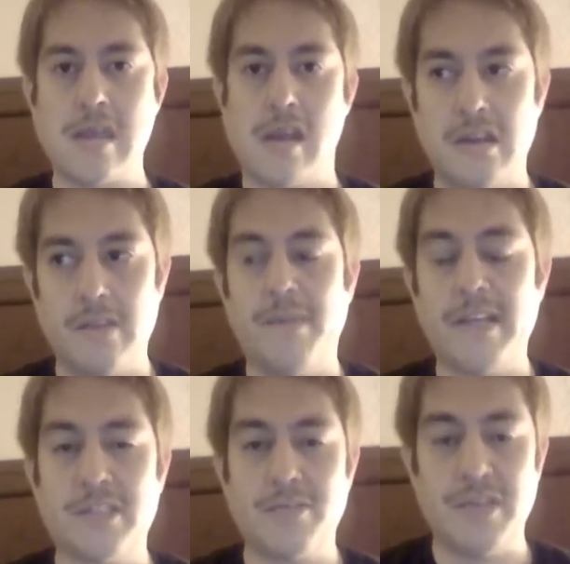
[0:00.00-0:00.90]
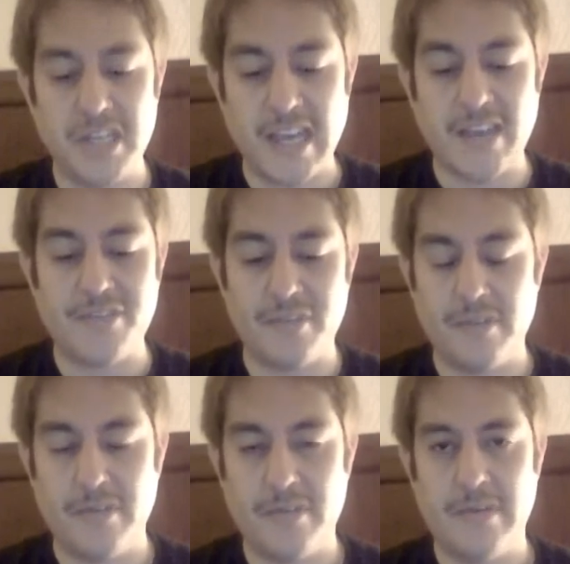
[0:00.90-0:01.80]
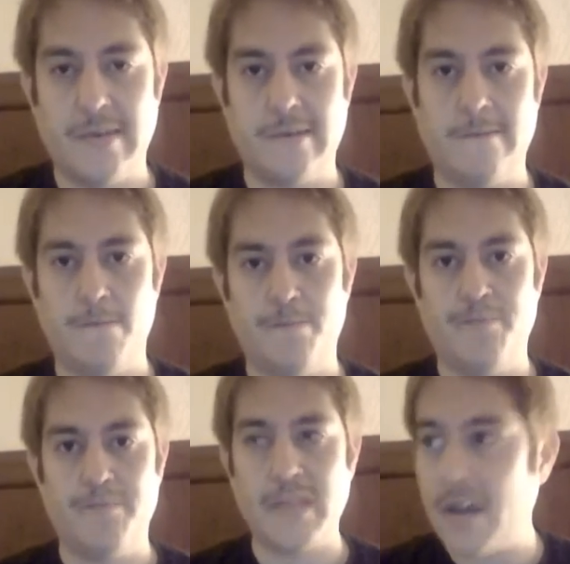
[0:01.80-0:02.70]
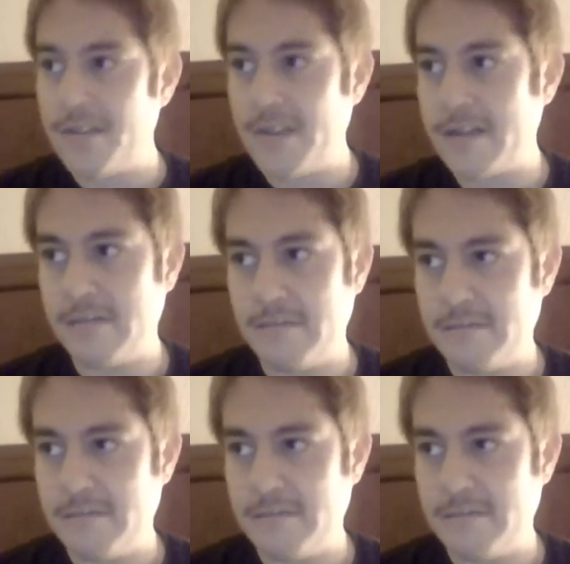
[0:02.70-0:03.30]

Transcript: on the big screen together. Now that